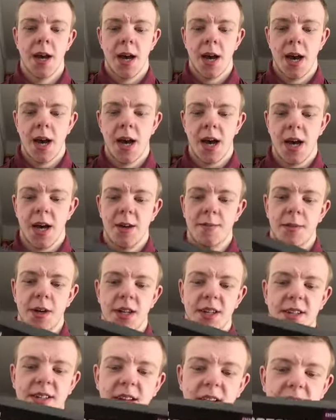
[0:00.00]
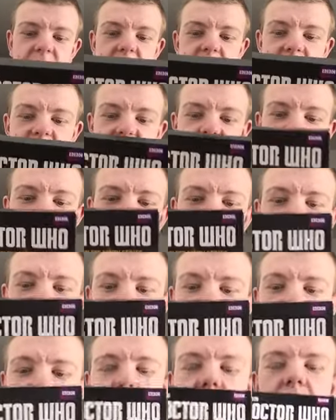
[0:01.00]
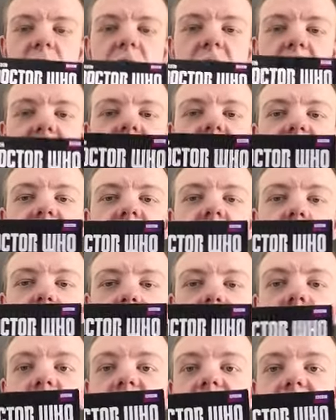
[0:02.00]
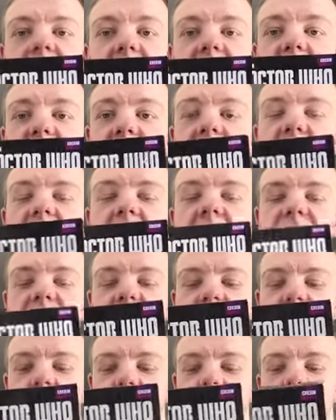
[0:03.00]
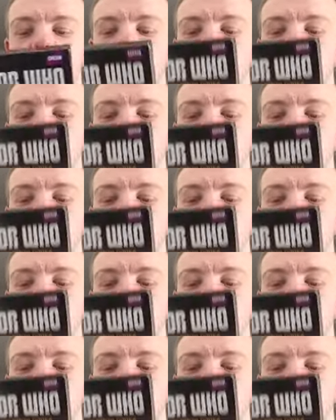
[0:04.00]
So, yes. And then, of course, then after that, we have the series finale,